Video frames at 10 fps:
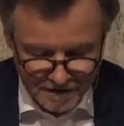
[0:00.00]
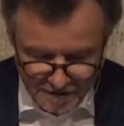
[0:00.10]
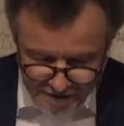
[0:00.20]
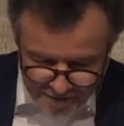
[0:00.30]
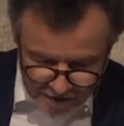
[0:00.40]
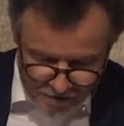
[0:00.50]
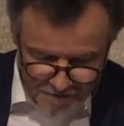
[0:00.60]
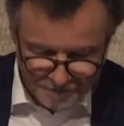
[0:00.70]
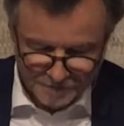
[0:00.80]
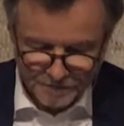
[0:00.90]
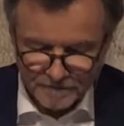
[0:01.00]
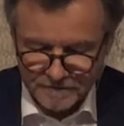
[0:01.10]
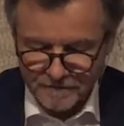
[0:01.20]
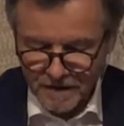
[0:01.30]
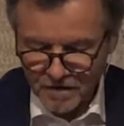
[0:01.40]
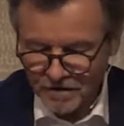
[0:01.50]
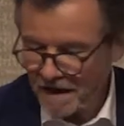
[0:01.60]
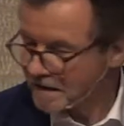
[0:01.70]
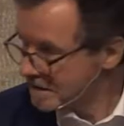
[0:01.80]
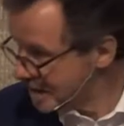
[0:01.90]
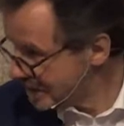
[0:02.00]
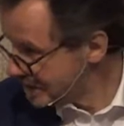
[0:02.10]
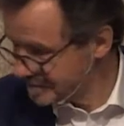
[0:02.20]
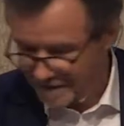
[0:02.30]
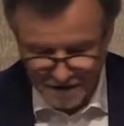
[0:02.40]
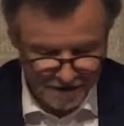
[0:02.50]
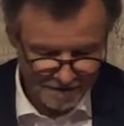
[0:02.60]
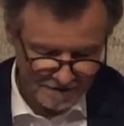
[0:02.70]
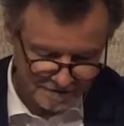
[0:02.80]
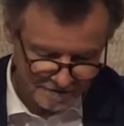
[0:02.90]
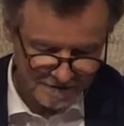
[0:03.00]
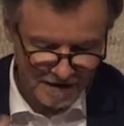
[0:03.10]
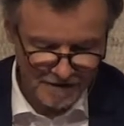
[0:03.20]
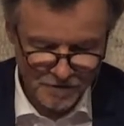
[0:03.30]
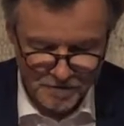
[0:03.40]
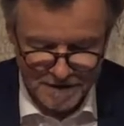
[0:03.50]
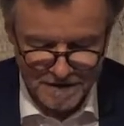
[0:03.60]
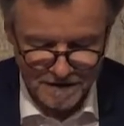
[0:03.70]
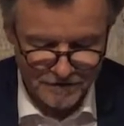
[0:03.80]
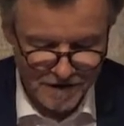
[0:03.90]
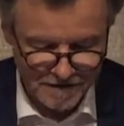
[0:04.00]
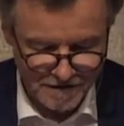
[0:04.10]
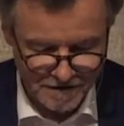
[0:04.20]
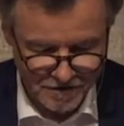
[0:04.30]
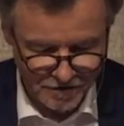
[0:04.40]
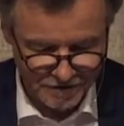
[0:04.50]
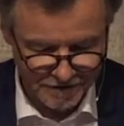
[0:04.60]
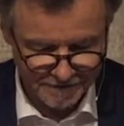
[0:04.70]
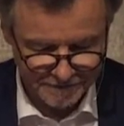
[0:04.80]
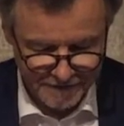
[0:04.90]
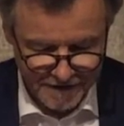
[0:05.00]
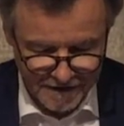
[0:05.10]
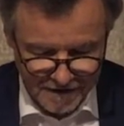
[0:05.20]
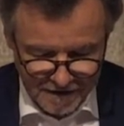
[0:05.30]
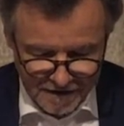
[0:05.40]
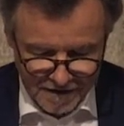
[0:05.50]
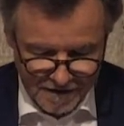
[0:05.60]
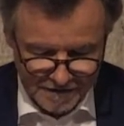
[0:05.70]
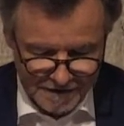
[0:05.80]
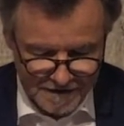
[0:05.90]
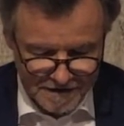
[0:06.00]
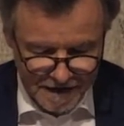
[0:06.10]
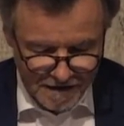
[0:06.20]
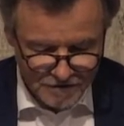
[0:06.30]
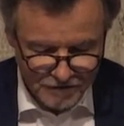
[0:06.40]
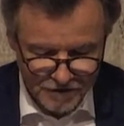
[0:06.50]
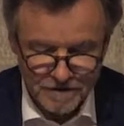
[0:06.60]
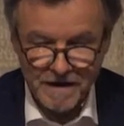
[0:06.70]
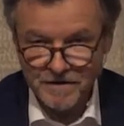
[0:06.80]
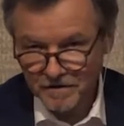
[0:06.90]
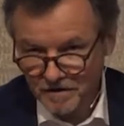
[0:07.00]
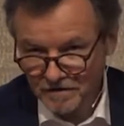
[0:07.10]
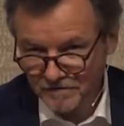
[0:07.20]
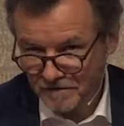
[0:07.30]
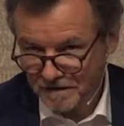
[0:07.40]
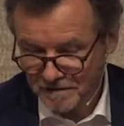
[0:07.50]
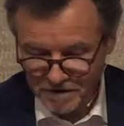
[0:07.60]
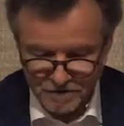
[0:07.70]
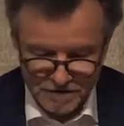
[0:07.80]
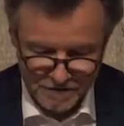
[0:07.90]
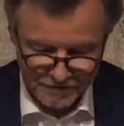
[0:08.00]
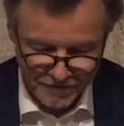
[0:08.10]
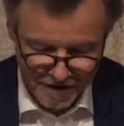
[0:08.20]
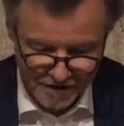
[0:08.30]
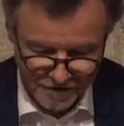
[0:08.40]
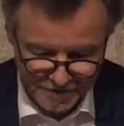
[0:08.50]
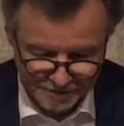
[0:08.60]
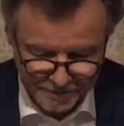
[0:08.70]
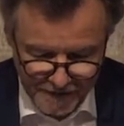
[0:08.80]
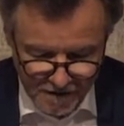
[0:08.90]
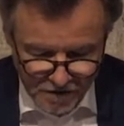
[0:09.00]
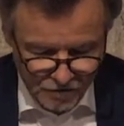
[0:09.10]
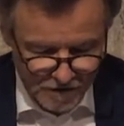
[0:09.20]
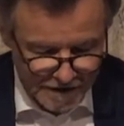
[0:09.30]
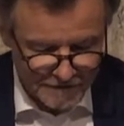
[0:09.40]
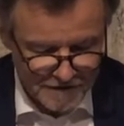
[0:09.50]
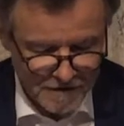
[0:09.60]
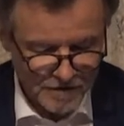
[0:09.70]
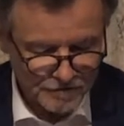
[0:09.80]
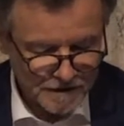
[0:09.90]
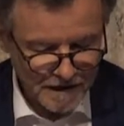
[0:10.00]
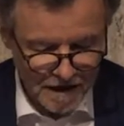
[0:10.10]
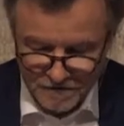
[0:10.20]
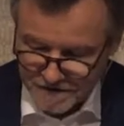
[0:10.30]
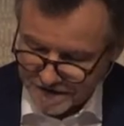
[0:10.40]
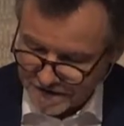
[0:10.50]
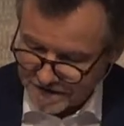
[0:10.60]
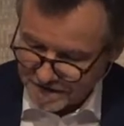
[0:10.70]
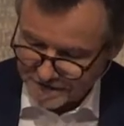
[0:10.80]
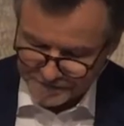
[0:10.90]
Libero, an architect, and Dario, myself, an art historian. Uh, it starts with the death of Libero's father, who leaves three houses